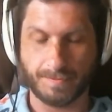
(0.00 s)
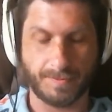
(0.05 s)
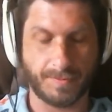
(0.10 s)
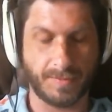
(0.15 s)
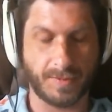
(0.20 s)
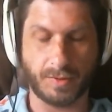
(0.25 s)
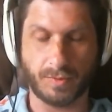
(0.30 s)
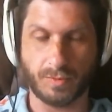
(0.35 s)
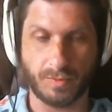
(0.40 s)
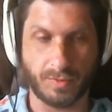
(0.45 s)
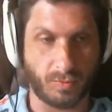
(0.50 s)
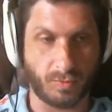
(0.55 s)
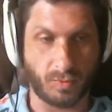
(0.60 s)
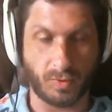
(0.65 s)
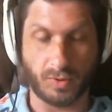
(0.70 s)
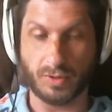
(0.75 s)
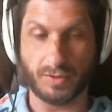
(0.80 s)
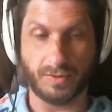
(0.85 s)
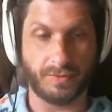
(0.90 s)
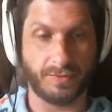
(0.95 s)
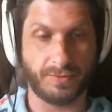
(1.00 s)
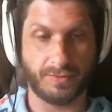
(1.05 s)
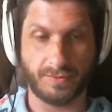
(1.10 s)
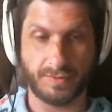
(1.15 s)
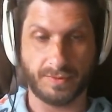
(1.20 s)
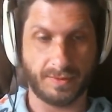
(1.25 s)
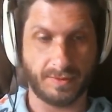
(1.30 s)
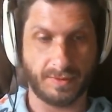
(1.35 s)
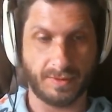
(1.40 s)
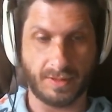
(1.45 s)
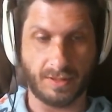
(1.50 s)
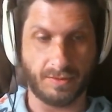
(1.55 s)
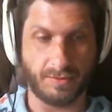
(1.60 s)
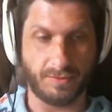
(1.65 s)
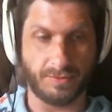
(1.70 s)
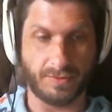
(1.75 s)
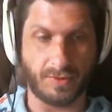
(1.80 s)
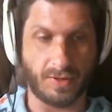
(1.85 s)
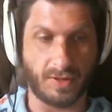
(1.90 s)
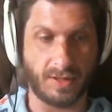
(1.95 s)
world
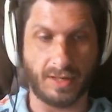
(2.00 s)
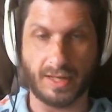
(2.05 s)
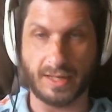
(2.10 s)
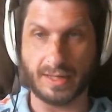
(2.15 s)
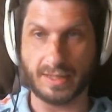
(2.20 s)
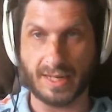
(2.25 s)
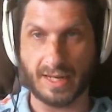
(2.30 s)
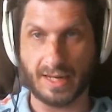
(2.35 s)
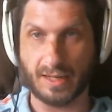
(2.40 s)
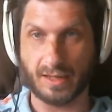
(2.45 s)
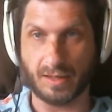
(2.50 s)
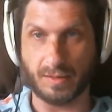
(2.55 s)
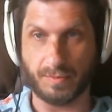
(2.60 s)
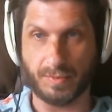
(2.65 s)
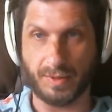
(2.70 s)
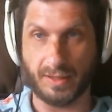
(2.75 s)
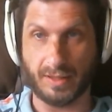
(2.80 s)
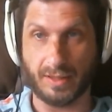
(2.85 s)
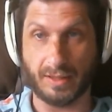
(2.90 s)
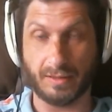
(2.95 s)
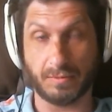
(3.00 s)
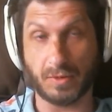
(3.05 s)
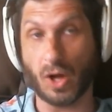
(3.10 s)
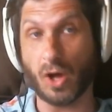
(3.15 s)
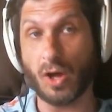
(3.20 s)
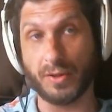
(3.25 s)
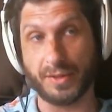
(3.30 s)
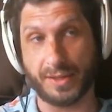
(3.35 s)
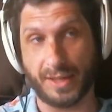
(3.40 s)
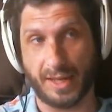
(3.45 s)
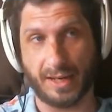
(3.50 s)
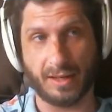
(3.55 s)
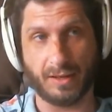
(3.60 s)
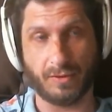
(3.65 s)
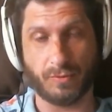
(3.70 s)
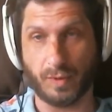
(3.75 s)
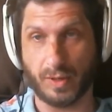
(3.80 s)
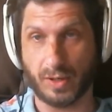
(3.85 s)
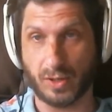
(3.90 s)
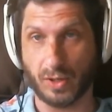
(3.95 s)
of online dating completely, all dating
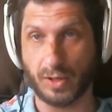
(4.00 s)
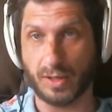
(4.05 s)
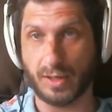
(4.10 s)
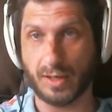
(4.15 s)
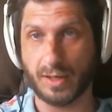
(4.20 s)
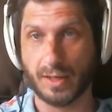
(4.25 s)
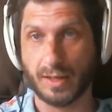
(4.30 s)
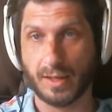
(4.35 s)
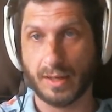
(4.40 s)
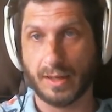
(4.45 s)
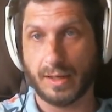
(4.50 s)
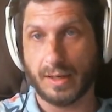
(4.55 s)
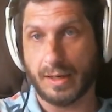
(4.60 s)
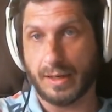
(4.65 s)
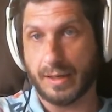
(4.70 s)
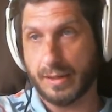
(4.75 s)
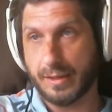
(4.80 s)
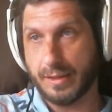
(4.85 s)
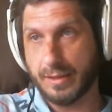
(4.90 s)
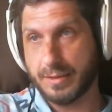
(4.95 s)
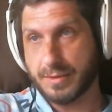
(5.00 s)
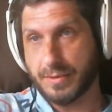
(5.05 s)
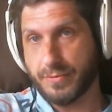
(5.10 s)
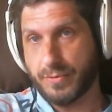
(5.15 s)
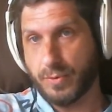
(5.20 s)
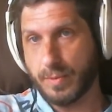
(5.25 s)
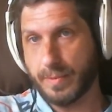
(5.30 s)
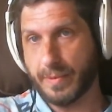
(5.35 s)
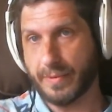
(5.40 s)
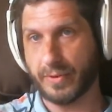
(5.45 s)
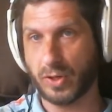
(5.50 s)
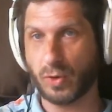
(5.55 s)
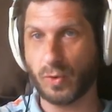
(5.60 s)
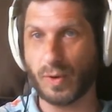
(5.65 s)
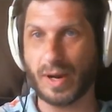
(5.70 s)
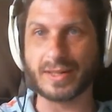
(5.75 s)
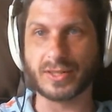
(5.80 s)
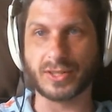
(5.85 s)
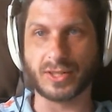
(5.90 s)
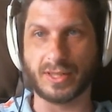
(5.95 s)
if we could. It's a form of
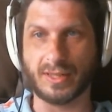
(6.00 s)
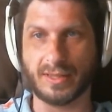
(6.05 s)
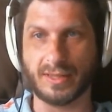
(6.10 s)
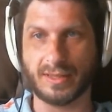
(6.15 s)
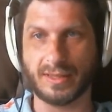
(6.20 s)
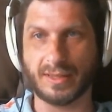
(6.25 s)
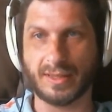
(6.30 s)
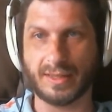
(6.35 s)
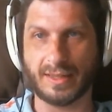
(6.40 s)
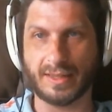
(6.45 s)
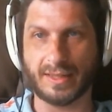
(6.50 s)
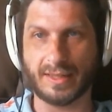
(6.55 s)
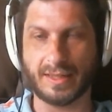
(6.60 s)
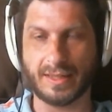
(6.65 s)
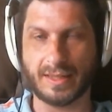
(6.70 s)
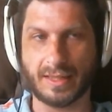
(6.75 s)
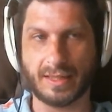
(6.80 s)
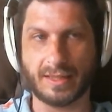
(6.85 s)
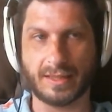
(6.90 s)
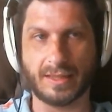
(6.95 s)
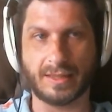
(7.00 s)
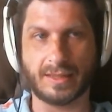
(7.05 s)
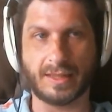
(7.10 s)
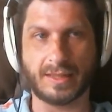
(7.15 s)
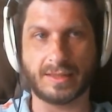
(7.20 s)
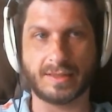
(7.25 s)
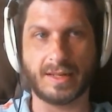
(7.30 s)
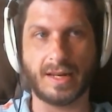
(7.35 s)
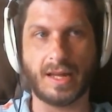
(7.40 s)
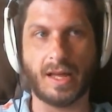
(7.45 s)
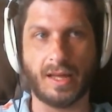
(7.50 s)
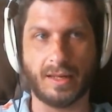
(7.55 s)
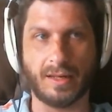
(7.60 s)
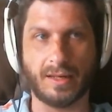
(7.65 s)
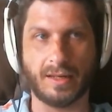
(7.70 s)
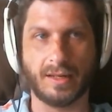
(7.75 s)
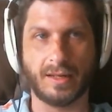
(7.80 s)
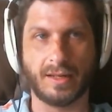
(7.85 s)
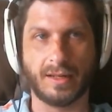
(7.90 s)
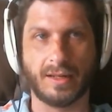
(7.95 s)
aggression, and I think that that's
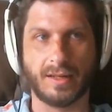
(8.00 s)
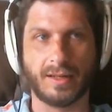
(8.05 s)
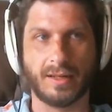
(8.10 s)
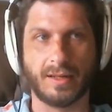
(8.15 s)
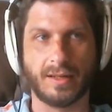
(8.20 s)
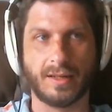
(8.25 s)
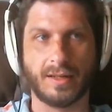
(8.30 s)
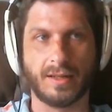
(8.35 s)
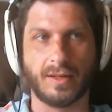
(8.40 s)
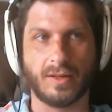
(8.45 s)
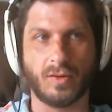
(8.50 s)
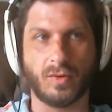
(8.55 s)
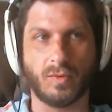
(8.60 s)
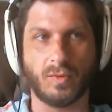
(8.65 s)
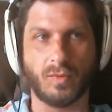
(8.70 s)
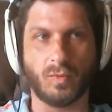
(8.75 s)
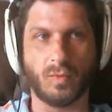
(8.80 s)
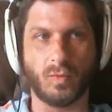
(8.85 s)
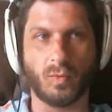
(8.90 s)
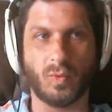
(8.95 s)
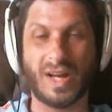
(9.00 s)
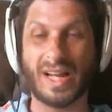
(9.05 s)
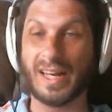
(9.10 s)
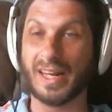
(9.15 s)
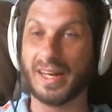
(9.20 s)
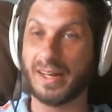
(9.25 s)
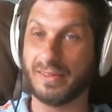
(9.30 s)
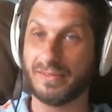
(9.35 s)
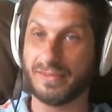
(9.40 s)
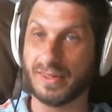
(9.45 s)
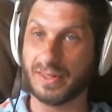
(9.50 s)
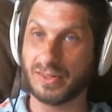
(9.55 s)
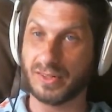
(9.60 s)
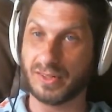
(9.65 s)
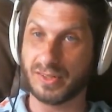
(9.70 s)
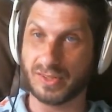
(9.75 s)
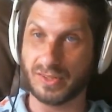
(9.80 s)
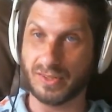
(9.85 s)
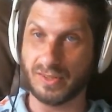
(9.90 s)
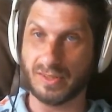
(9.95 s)
not well enough
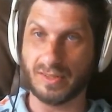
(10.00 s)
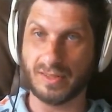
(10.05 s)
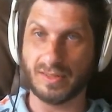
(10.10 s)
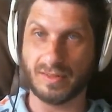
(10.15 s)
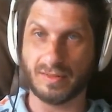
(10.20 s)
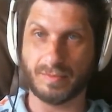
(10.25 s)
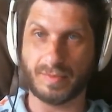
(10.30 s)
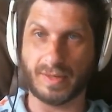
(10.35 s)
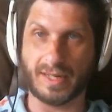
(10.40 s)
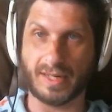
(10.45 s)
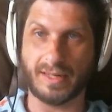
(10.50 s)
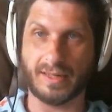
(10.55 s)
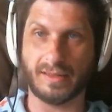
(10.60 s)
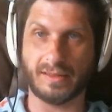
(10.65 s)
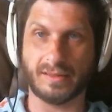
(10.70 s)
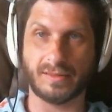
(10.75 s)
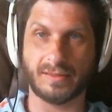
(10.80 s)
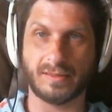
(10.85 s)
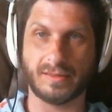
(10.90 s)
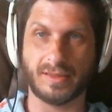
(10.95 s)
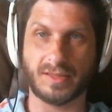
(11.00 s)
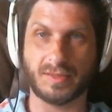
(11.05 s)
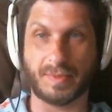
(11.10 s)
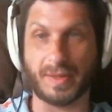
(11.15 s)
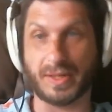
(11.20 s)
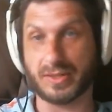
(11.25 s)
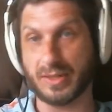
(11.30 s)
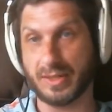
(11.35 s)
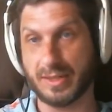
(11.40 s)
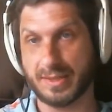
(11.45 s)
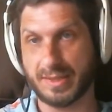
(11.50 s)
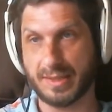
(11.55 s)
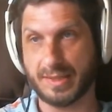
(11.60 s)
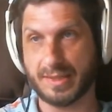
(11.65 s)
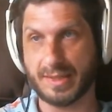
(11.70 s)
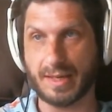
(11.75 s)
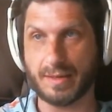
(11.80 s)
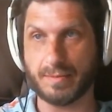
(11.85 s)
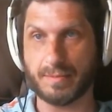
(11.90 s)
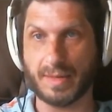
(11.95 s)
understood by especially
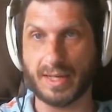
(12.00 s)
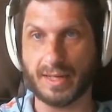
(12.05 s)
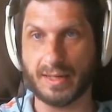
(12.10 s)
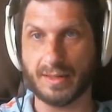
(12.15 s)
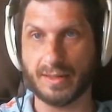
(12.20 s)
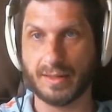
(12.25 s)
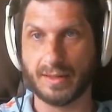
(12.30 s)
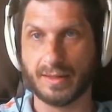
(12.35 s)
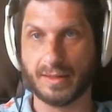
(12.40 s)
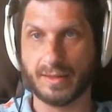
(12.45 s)
cishet men.